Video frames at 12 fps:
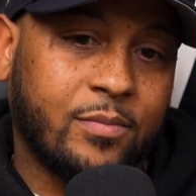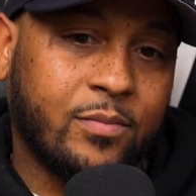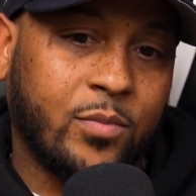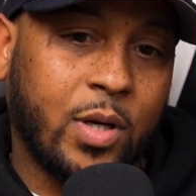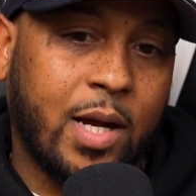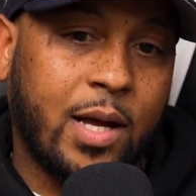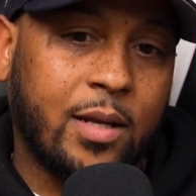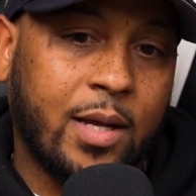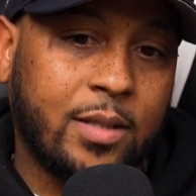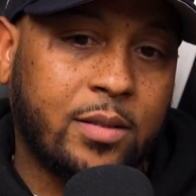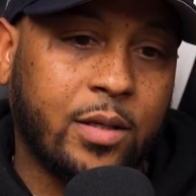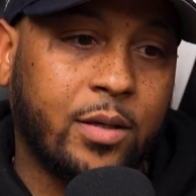
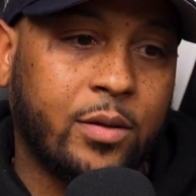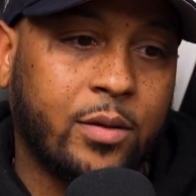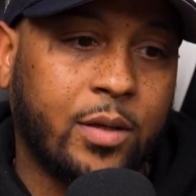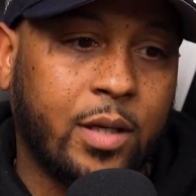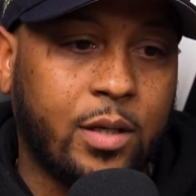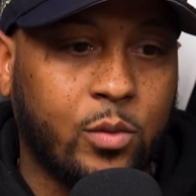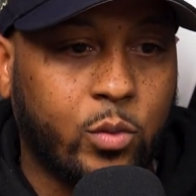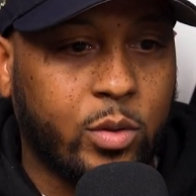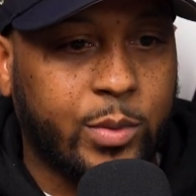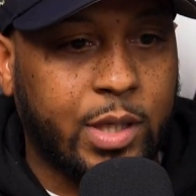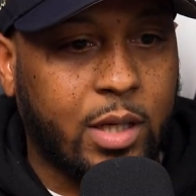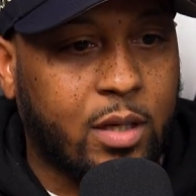bro, I tell any
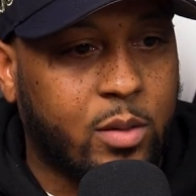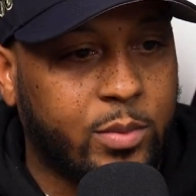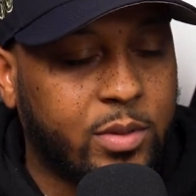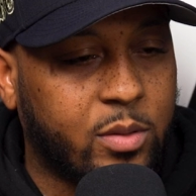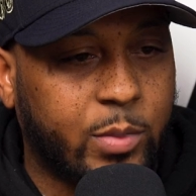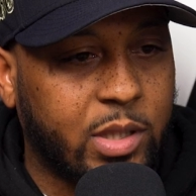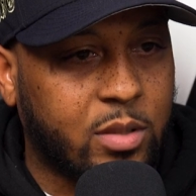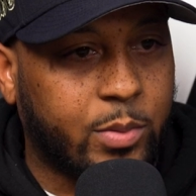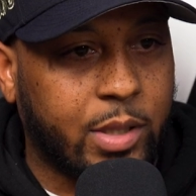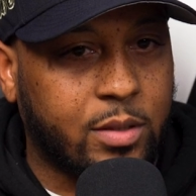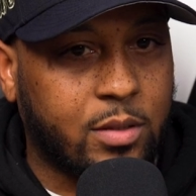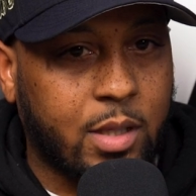woman that come into my
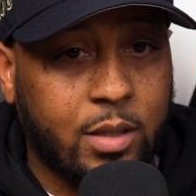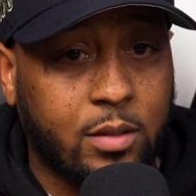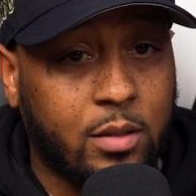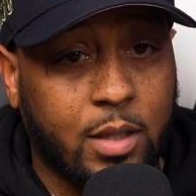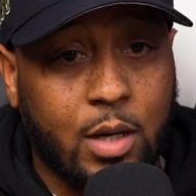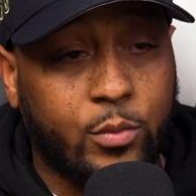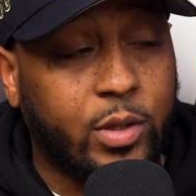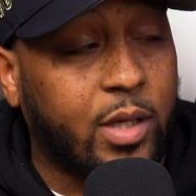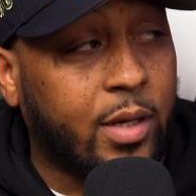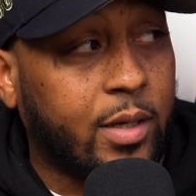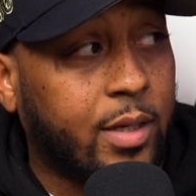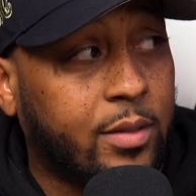space, like, look, I really
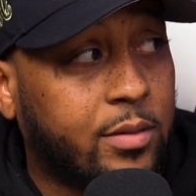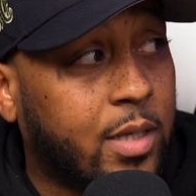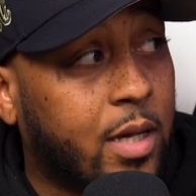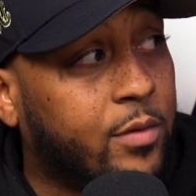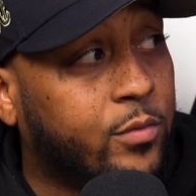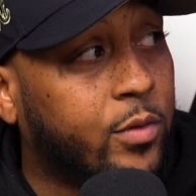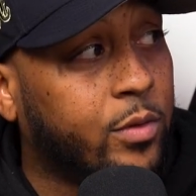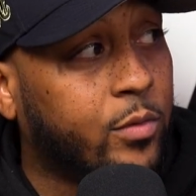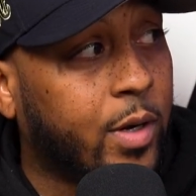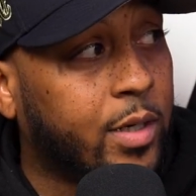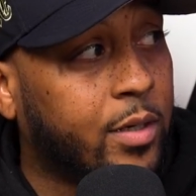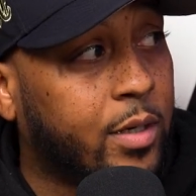ain't got the time for you
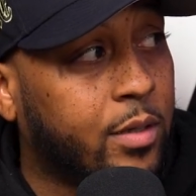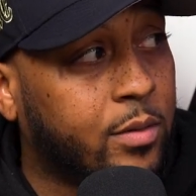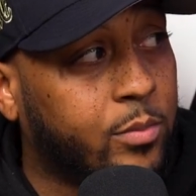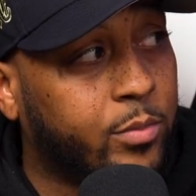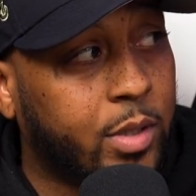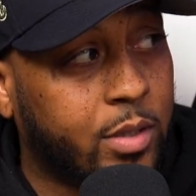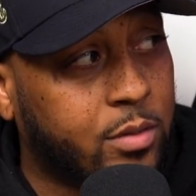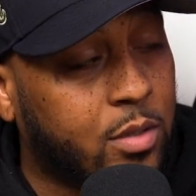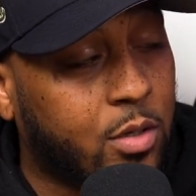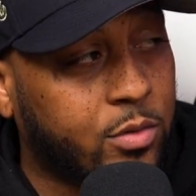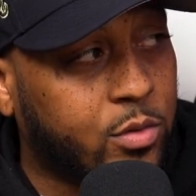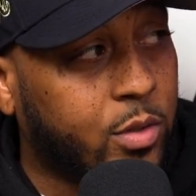right now, but as
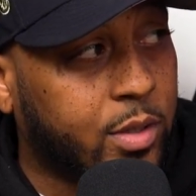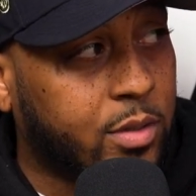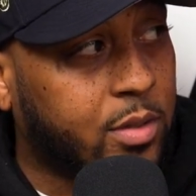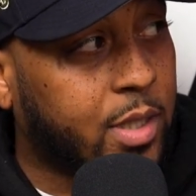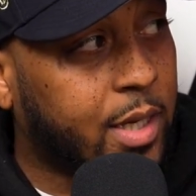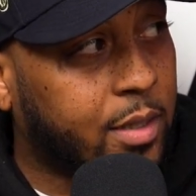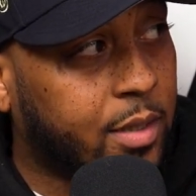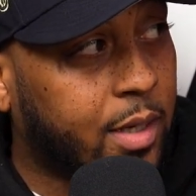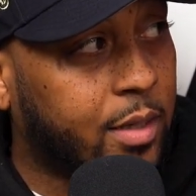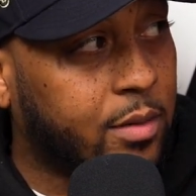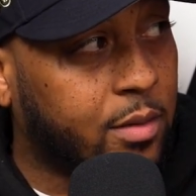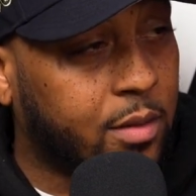long as you understand
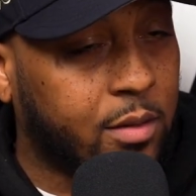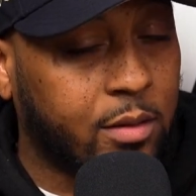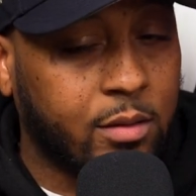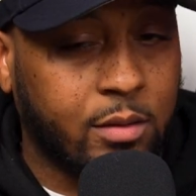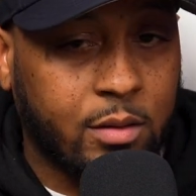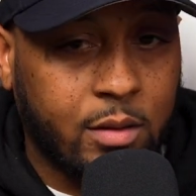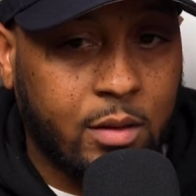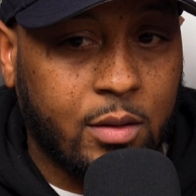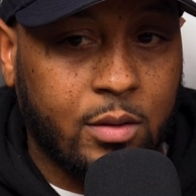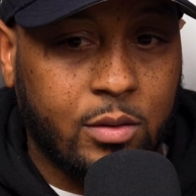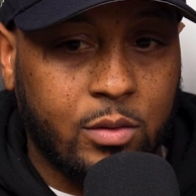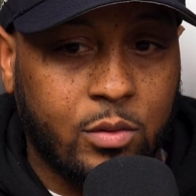that, then,
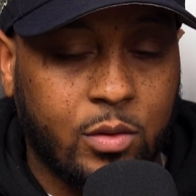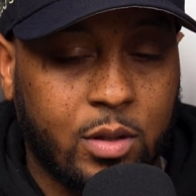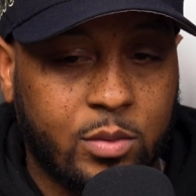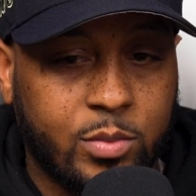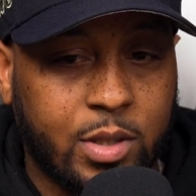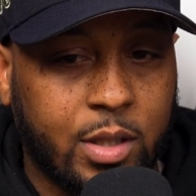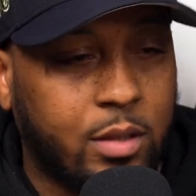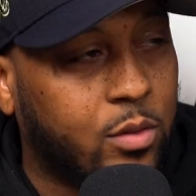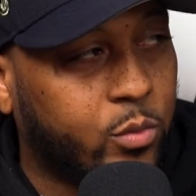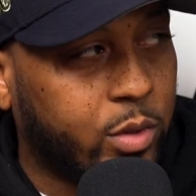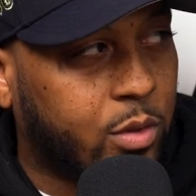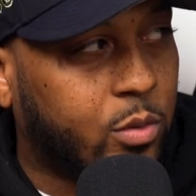you know what I'm saying,
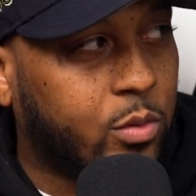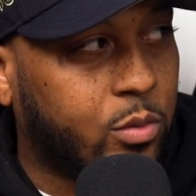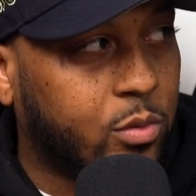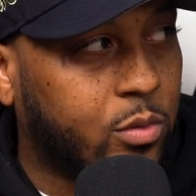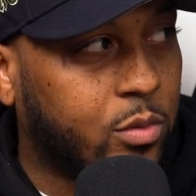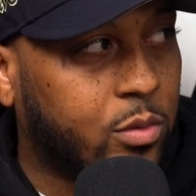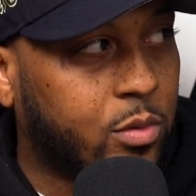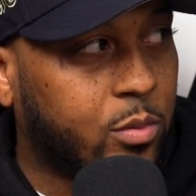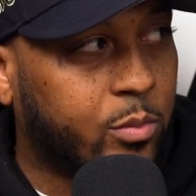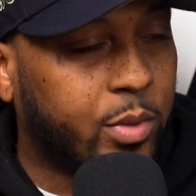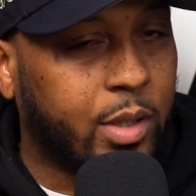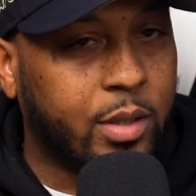then we cool.
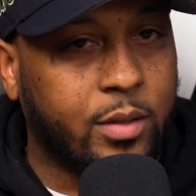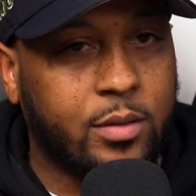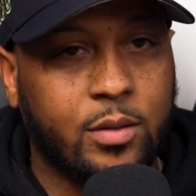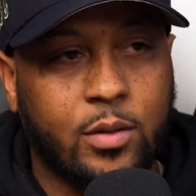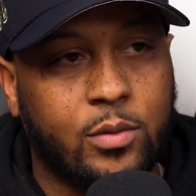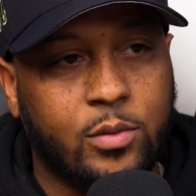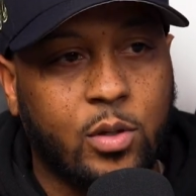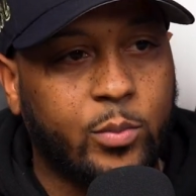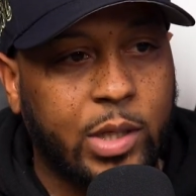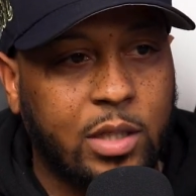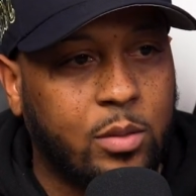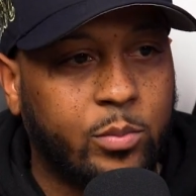But don't
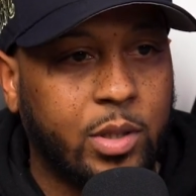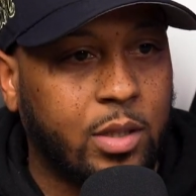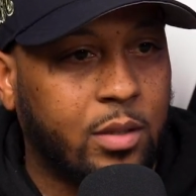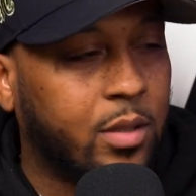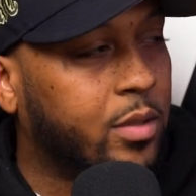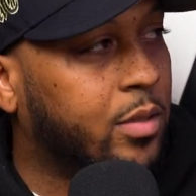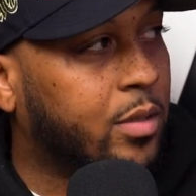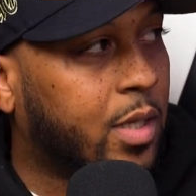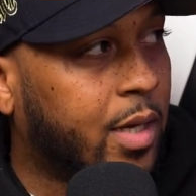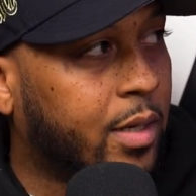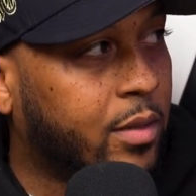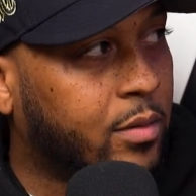make it a big deal,
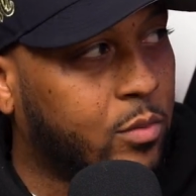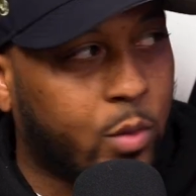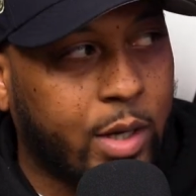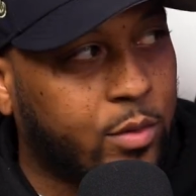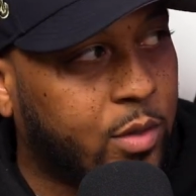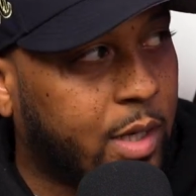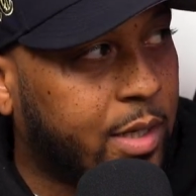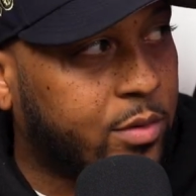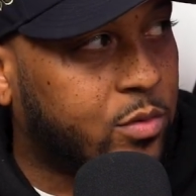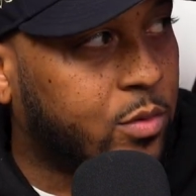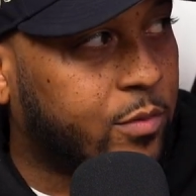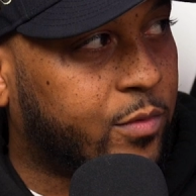like, why you not
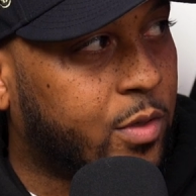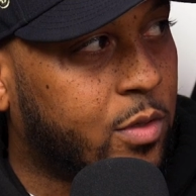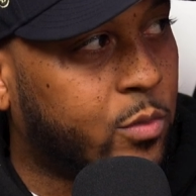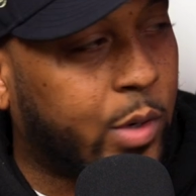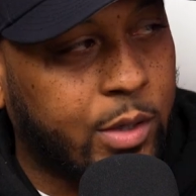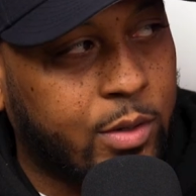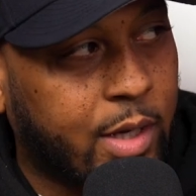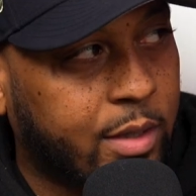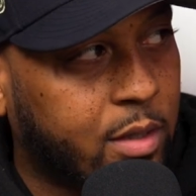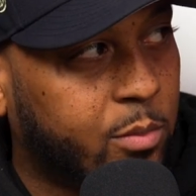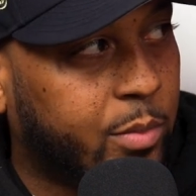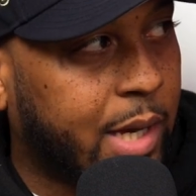answering the phone, why you not
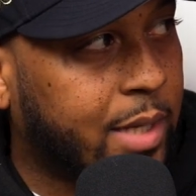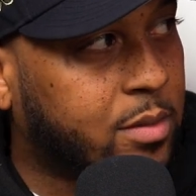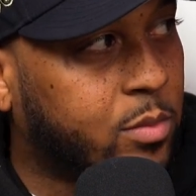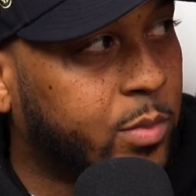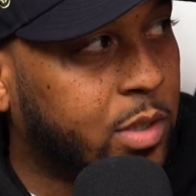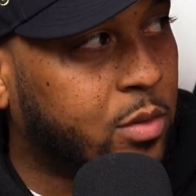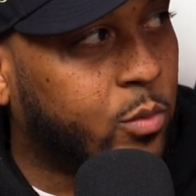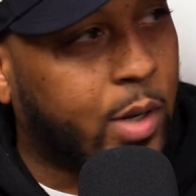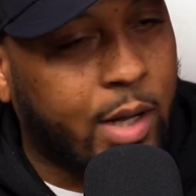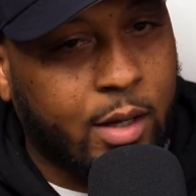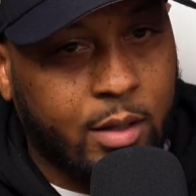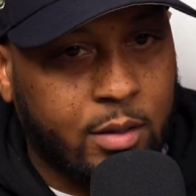getting back to me,
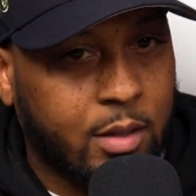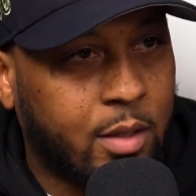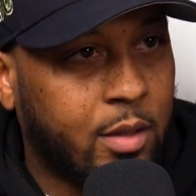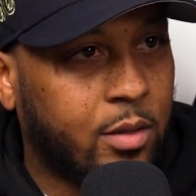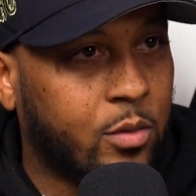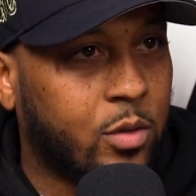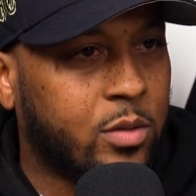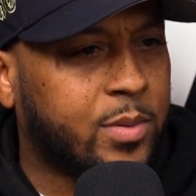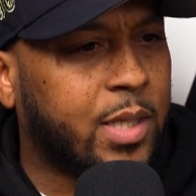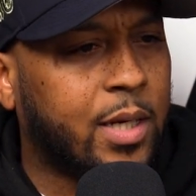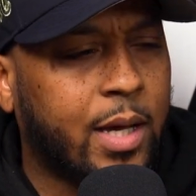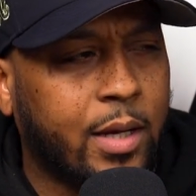why, you know what I'm
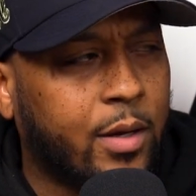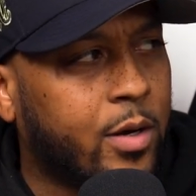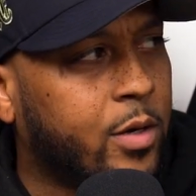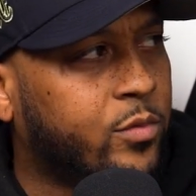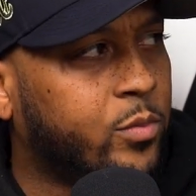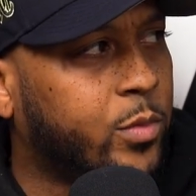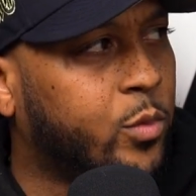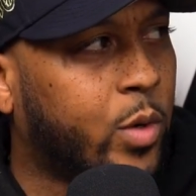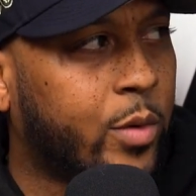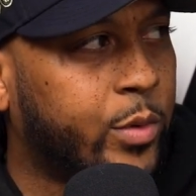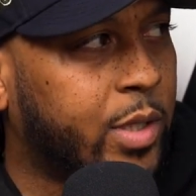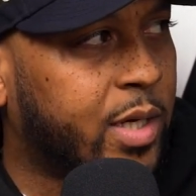saying, I ain't heard from you,
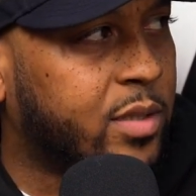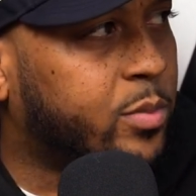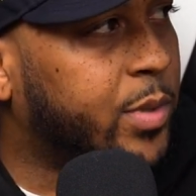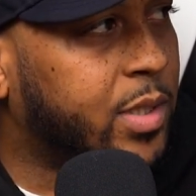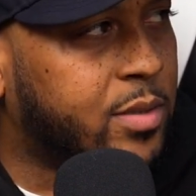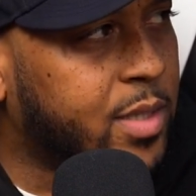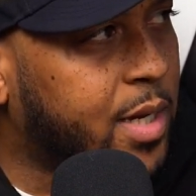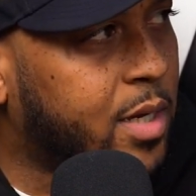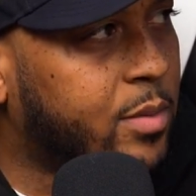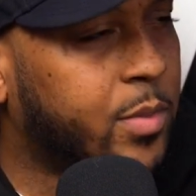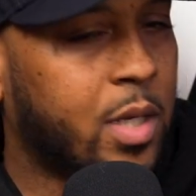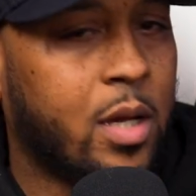why we not spending
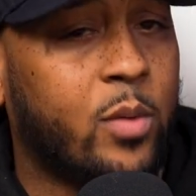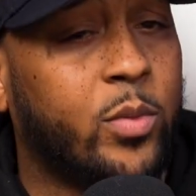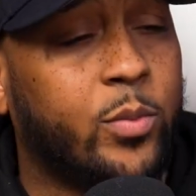time. I'm